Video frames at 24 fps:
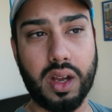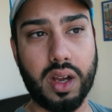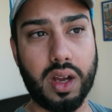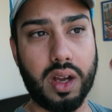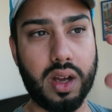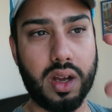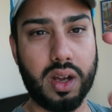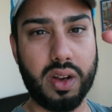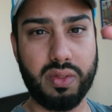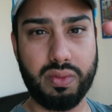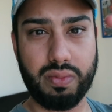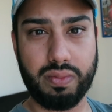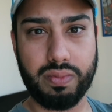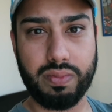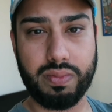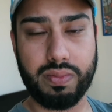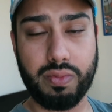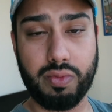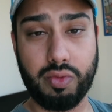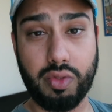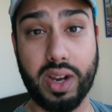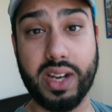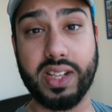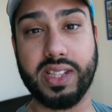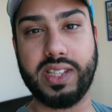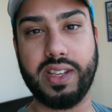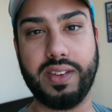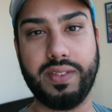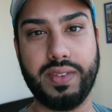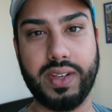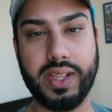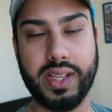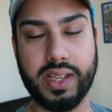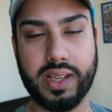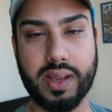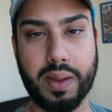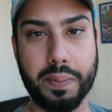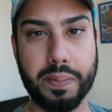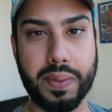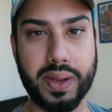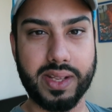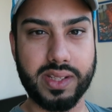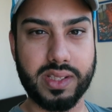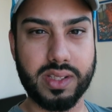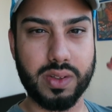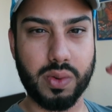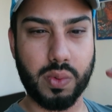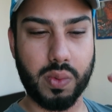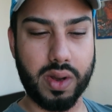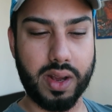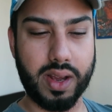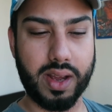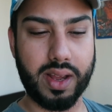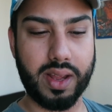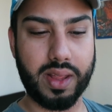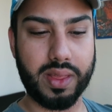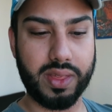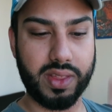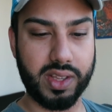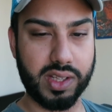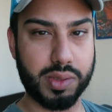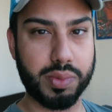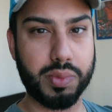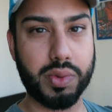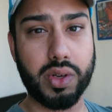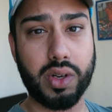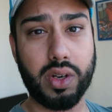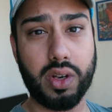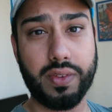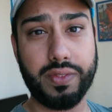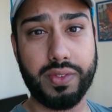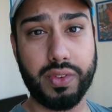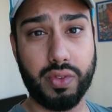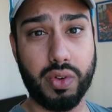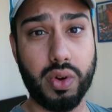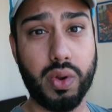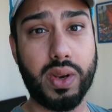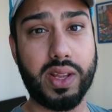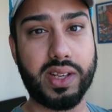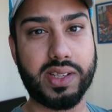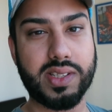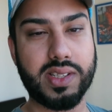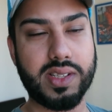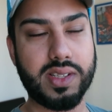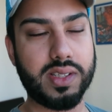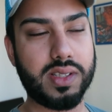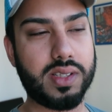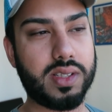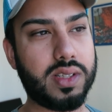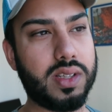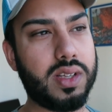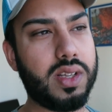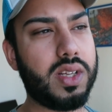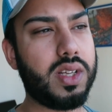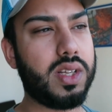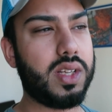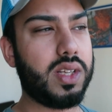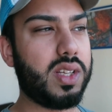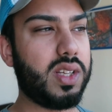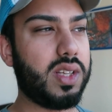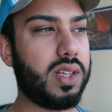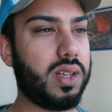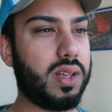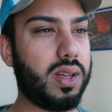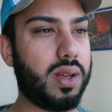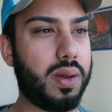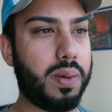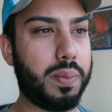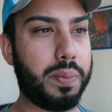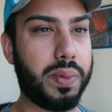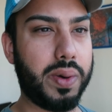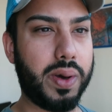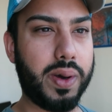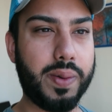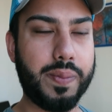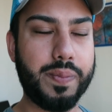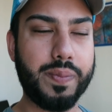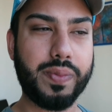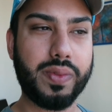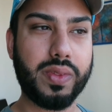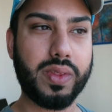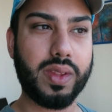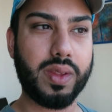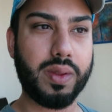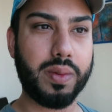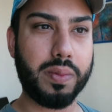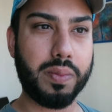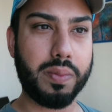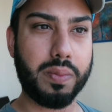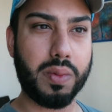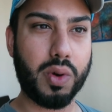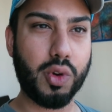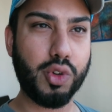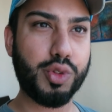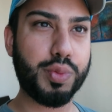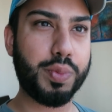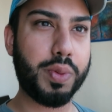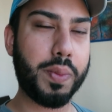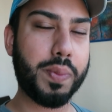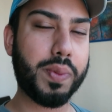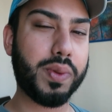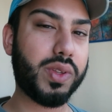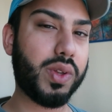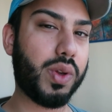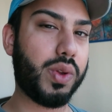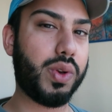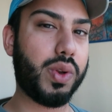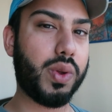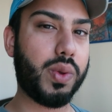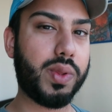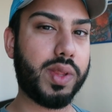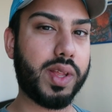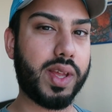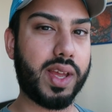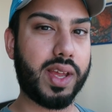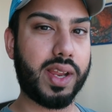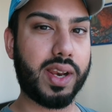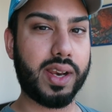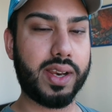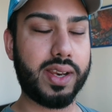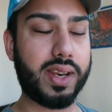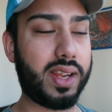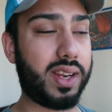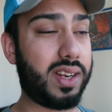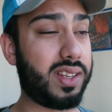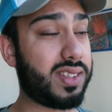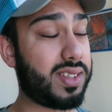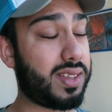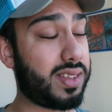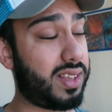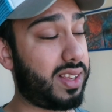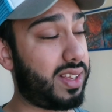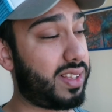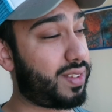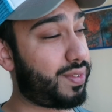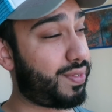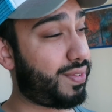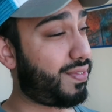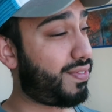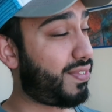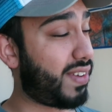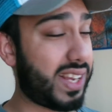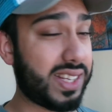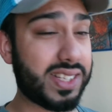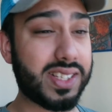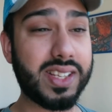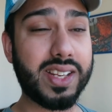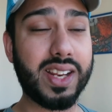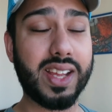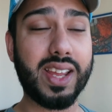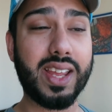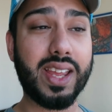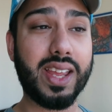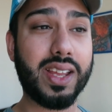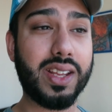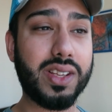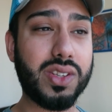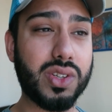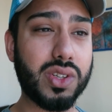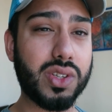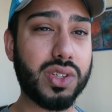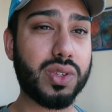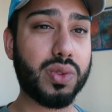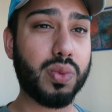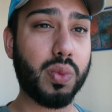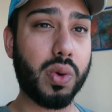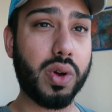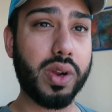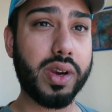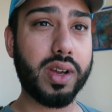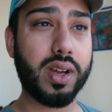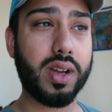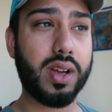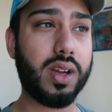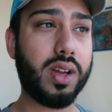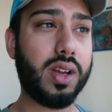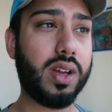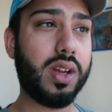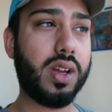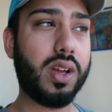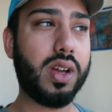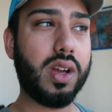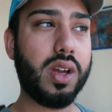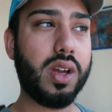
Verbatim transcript: uh, relatively compared to where this model of the Rolex is. But most people don't know that, and it's it's fascinating just what a